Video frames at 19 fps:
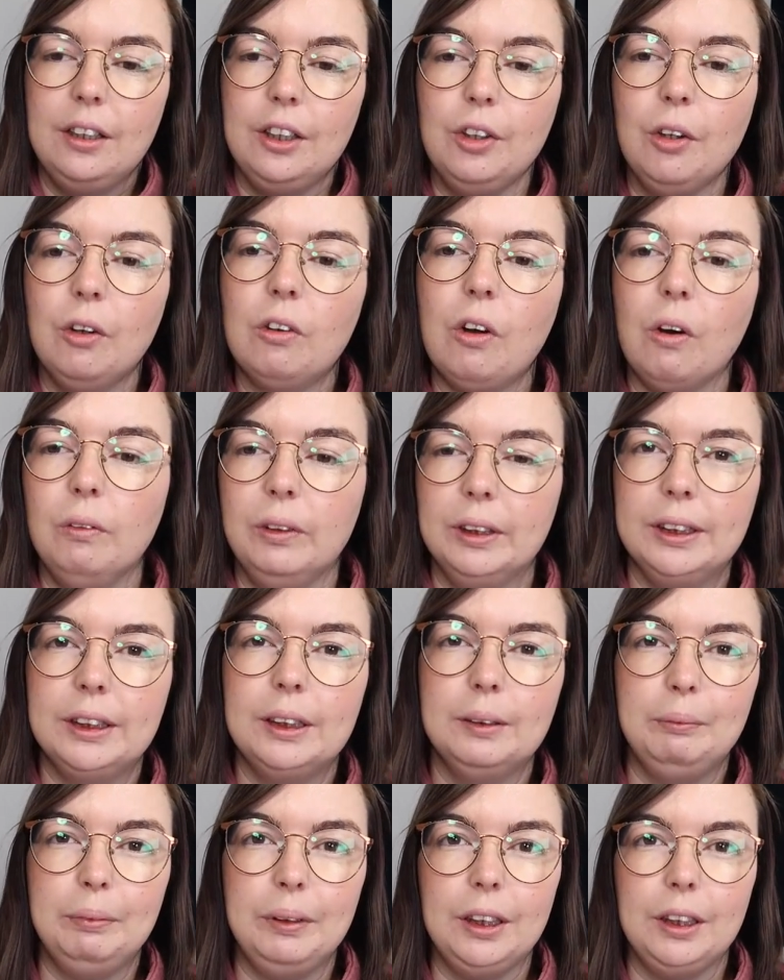you're going
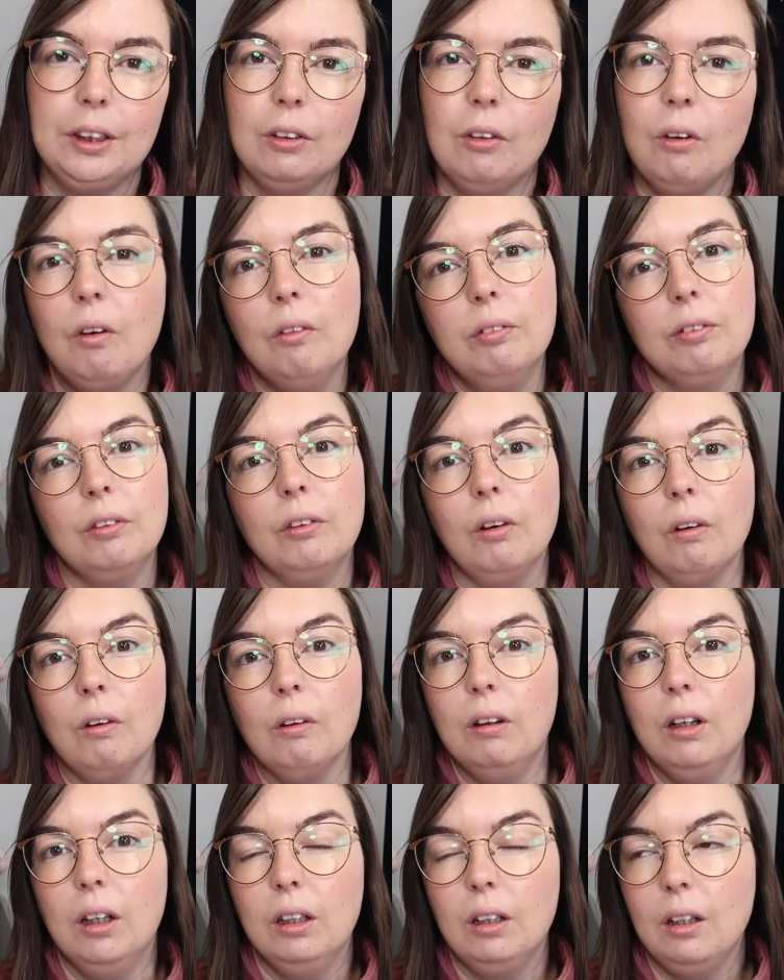to be
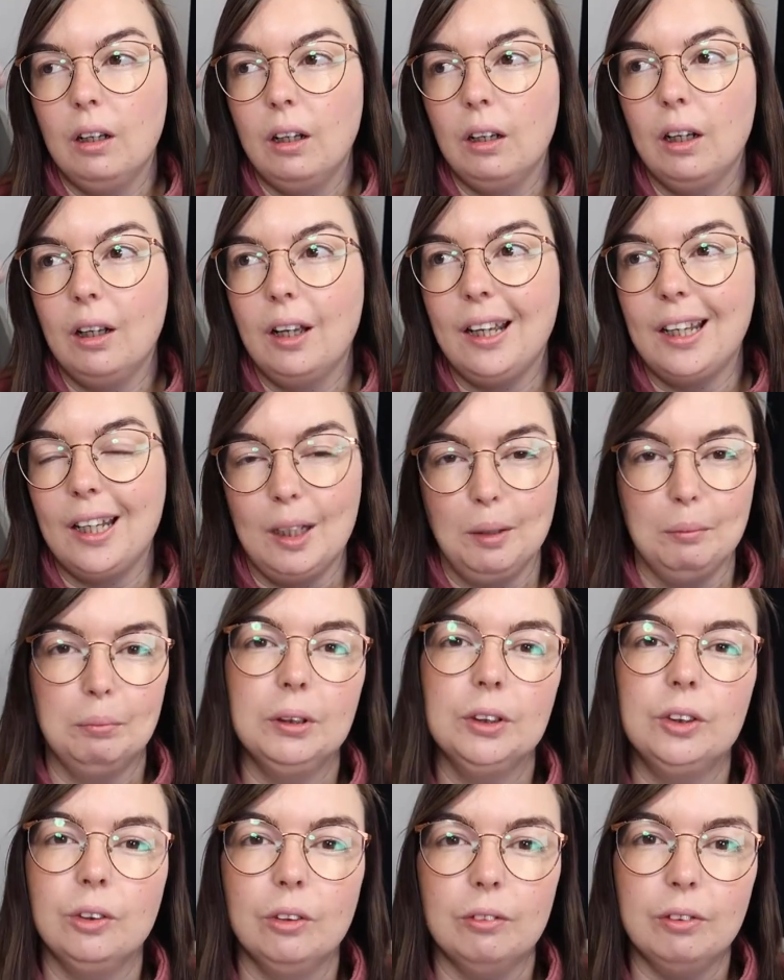overall
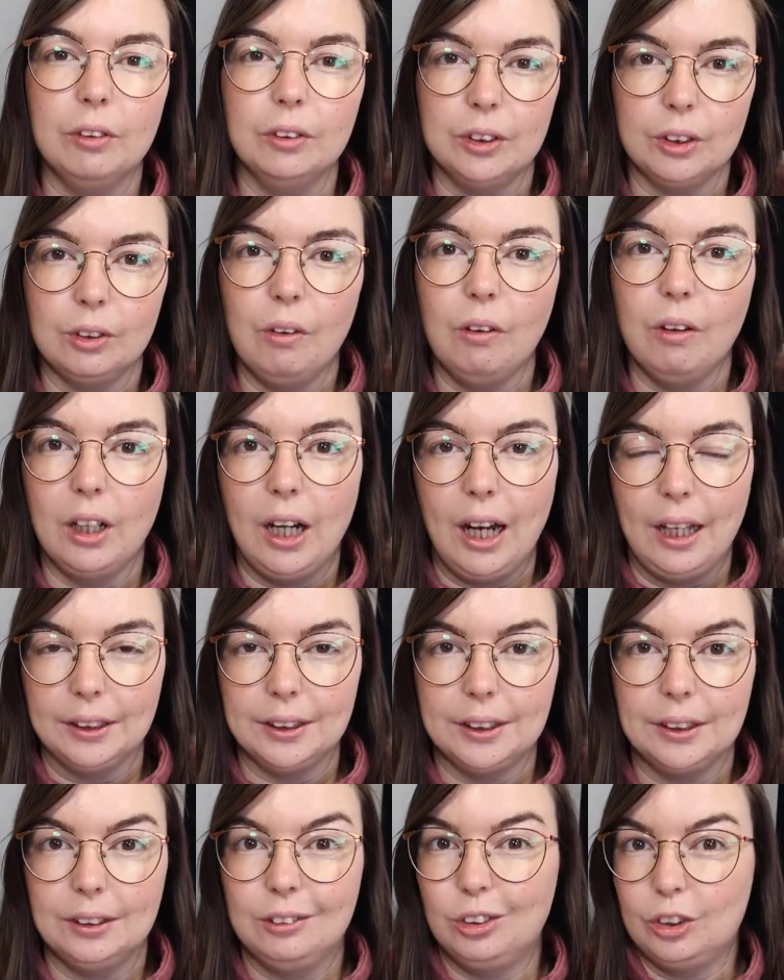able to afford to go on
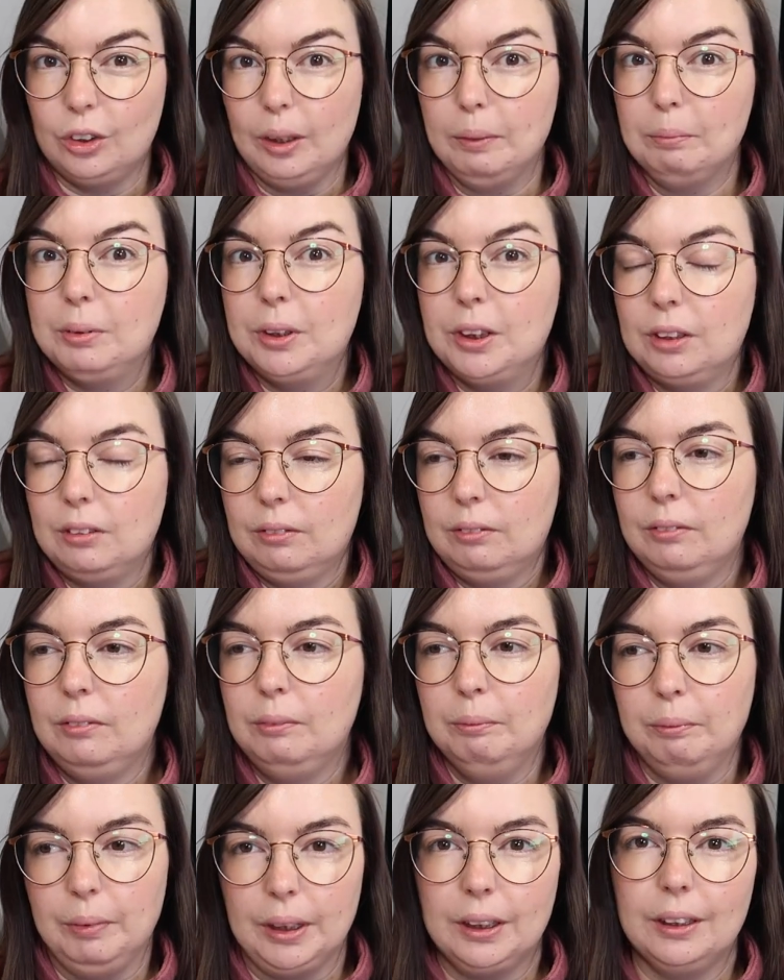less trips
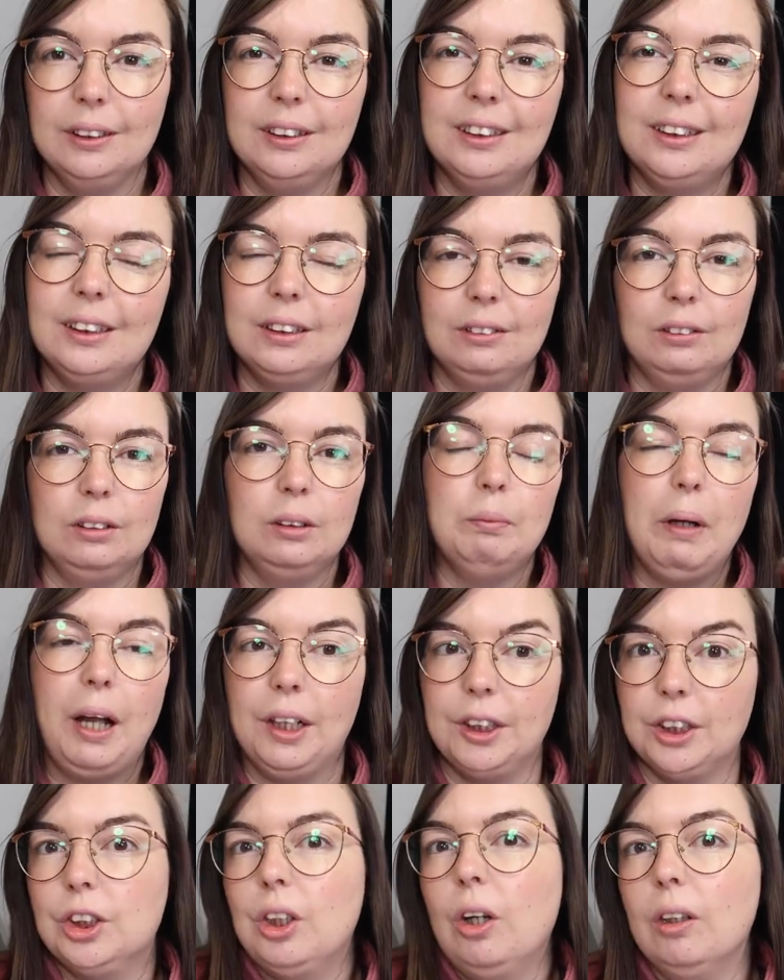because
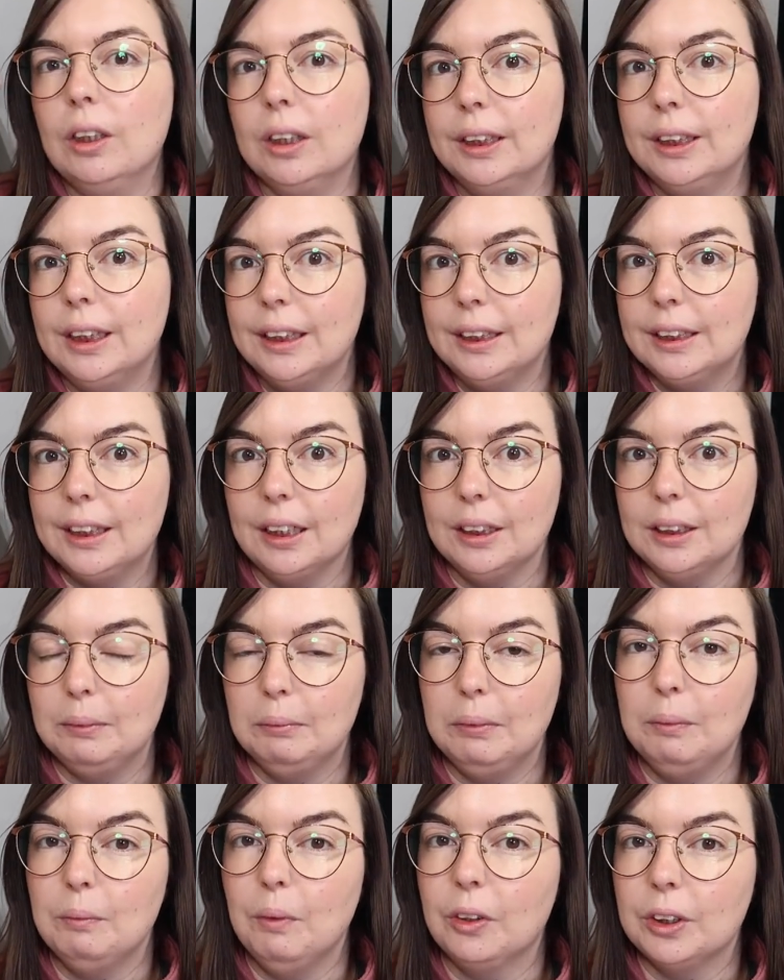package holidays tend to
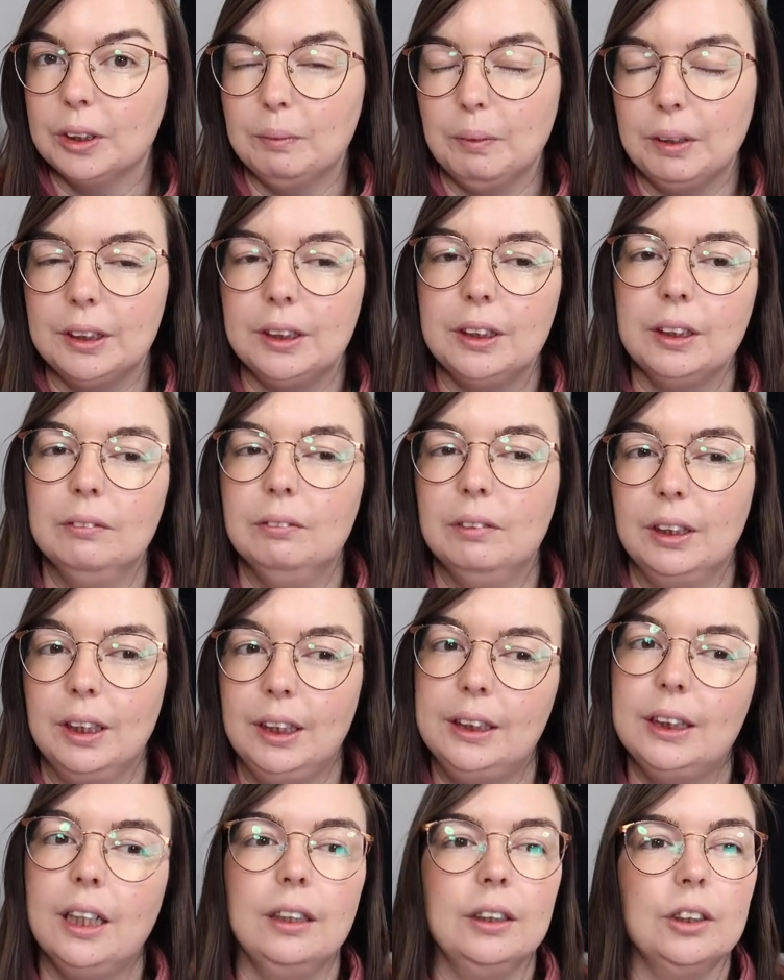be more expensive and
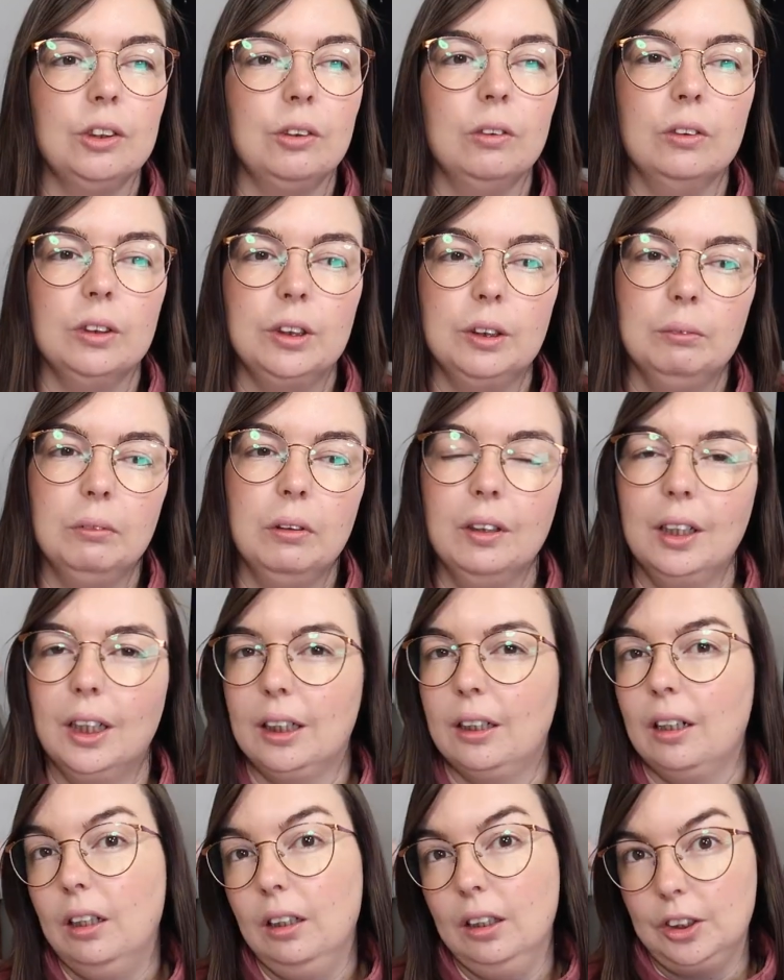they tend to go to more
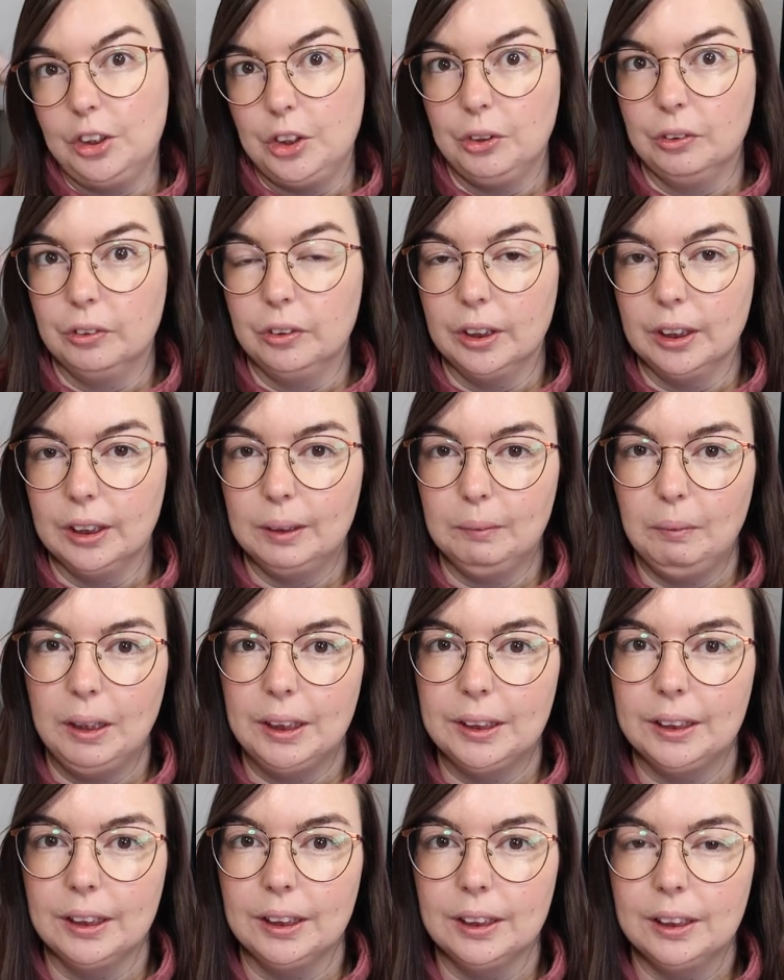like luxurious
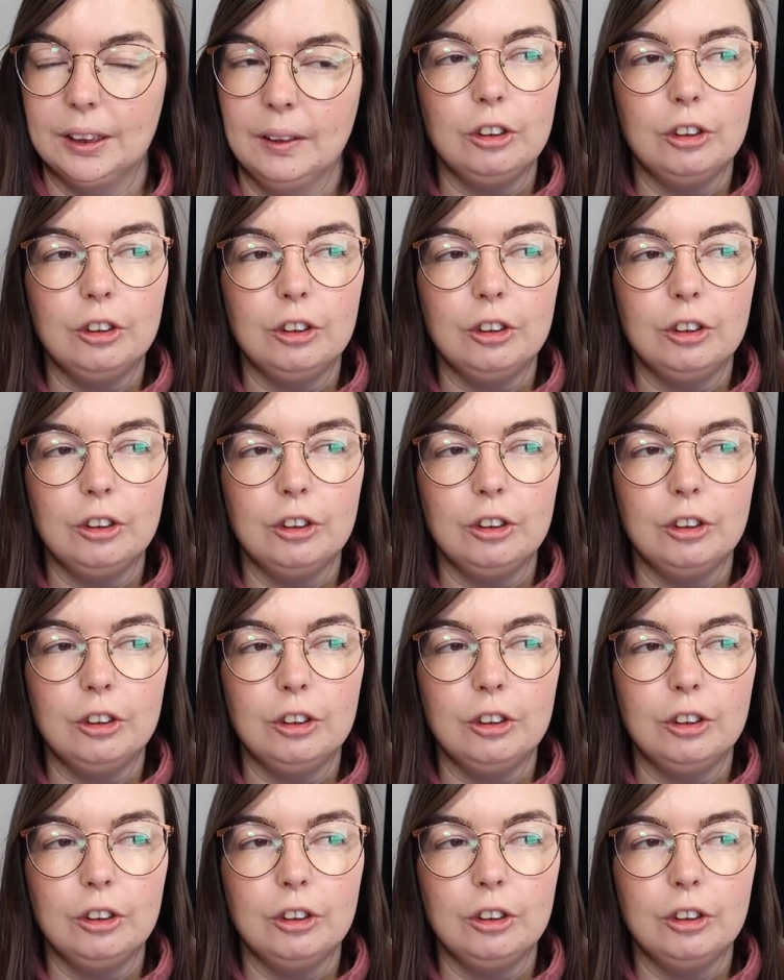places.